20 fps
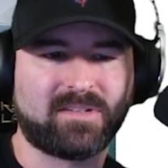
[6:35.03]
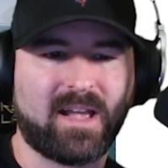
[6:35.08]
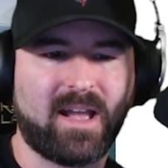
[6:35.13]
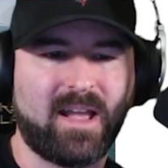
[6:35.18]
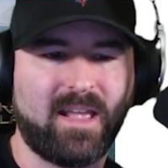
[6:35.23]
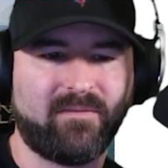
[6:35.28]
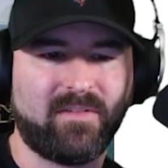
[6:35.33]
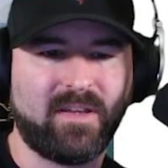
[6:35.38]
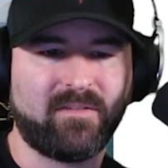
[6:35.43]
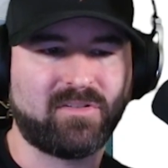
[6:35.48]

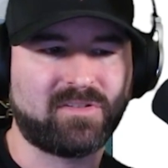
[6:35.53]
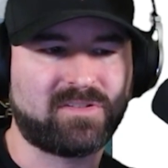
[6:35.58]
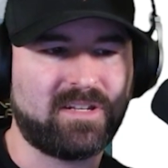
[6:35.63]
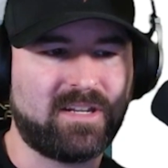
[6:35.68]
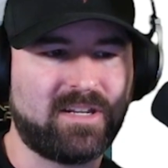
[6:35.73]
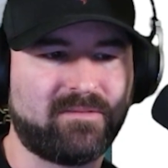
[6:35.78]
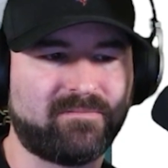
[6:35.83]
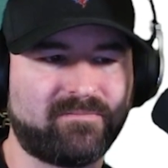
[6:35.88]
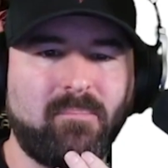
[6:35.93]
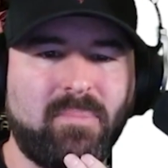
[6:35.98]
I have ever
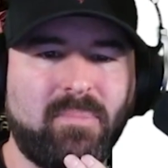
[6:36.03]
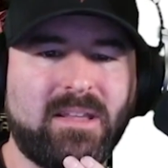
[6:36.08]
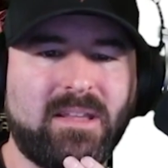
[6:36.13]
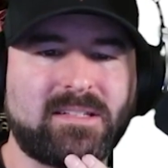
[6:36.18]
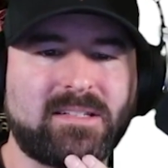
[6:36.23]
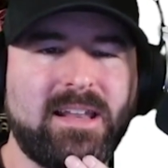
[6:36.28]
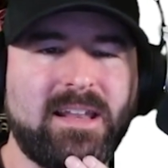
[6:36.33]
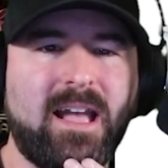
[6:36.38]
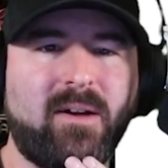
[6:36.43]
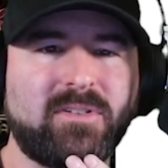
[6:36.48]
seen.
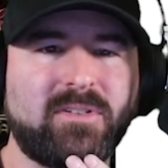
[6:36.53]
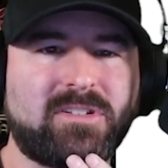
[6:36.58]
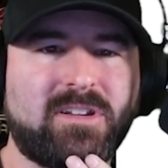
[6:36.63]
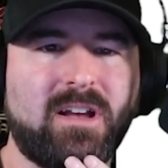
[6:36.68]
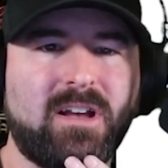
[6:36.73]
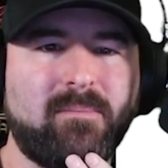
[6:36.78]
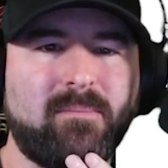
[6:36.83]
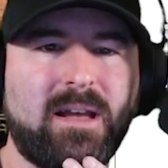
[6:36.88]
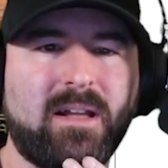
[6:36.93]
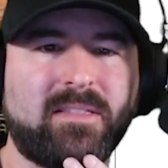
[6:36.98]
Because now it's
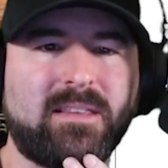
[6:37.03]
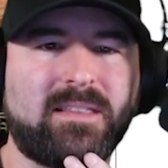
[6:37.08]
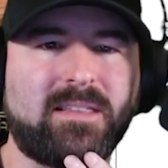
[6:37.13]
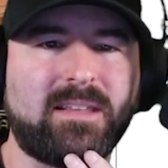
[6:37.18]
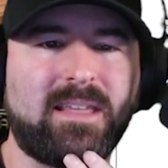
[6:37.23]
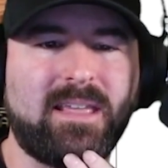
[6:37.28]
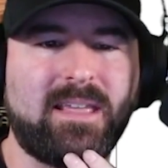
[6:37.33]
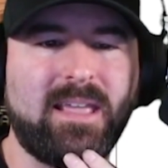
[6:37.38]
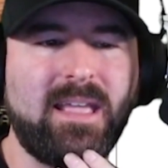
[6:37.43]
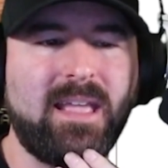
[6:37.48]
come out that the
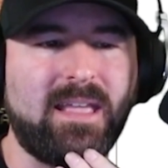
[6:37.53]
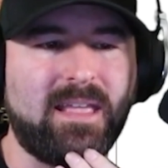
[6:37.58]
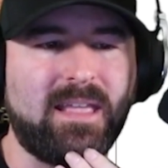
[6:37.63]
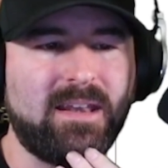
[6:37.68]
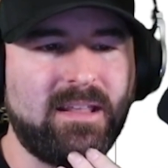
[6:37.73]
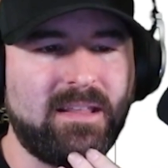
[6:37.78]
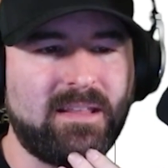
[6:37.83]
kid